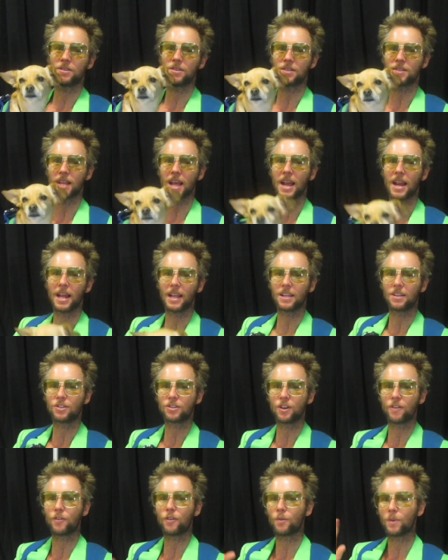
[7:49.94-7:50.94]
decide I could
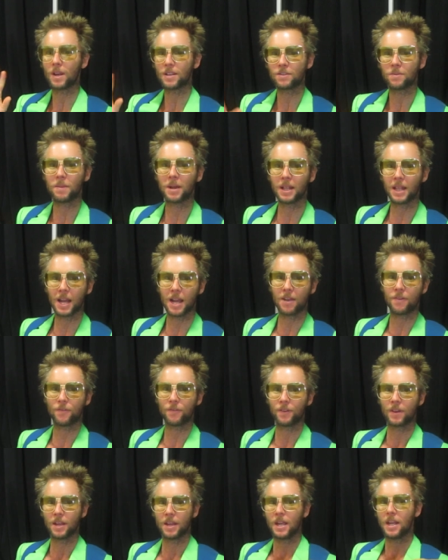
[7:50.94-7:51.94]
serve the rest of my life
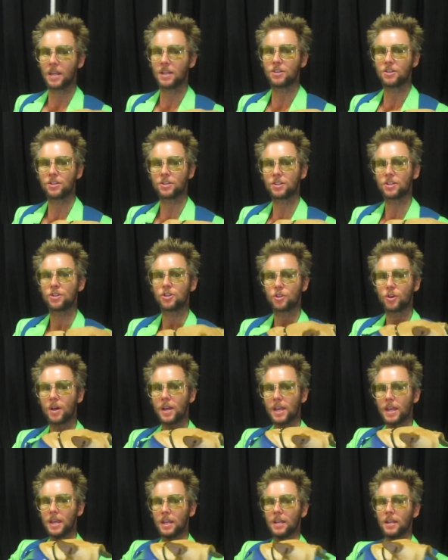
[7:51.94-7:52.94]
and just enjoy
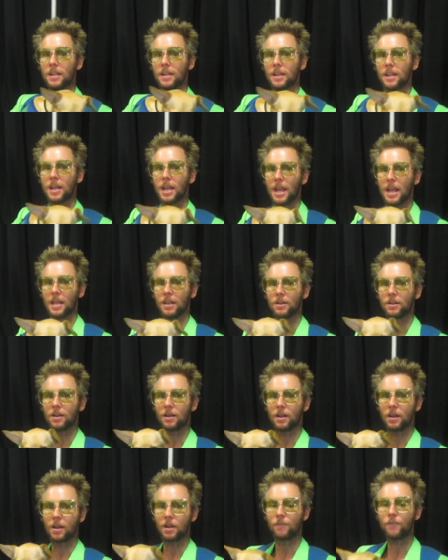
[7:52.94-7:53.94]
it and
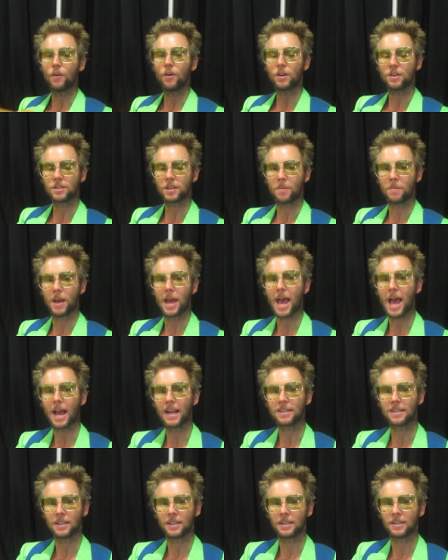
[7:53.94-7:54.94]
uh, focus on my
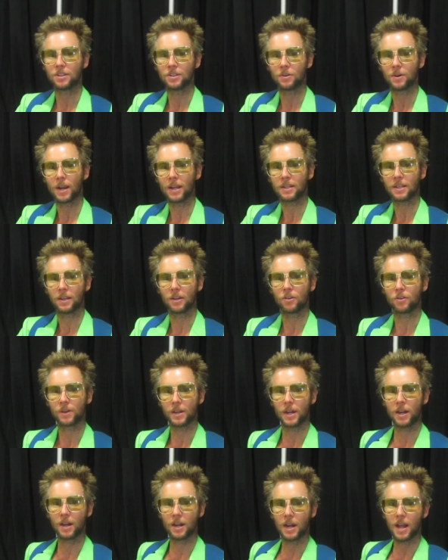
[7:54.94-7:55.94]
acting and directing
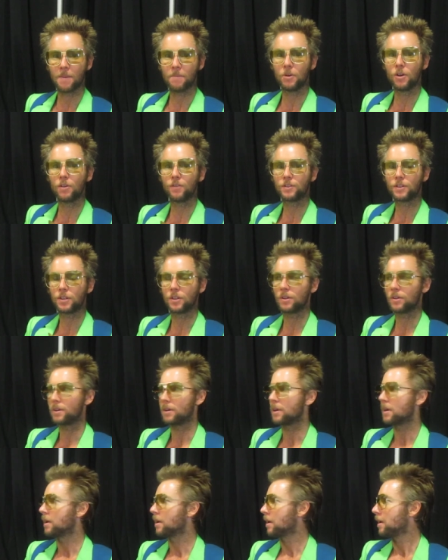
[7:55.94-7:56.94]
career. And I moved to,
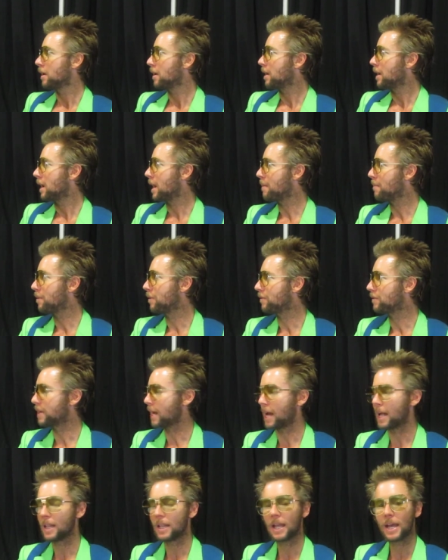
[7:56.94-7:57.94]
and I moved to
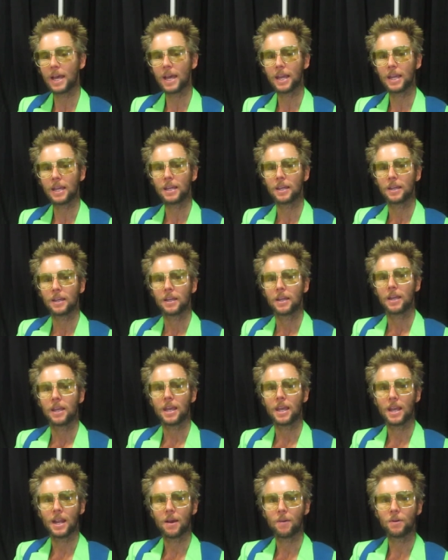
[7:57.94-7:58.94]
LA,
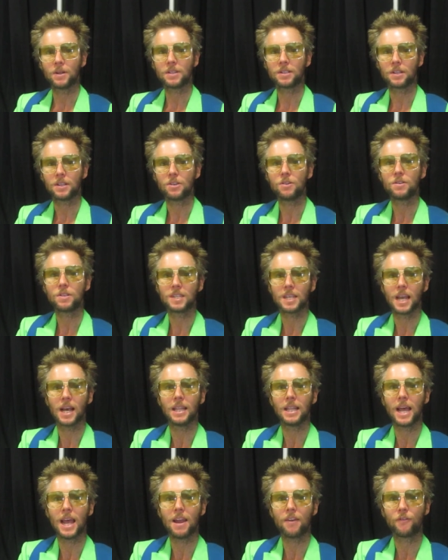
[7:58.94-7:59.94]
and I went to
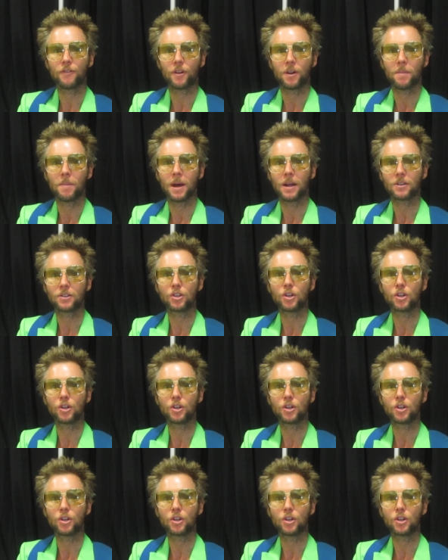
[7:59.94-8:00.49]
UCLA for about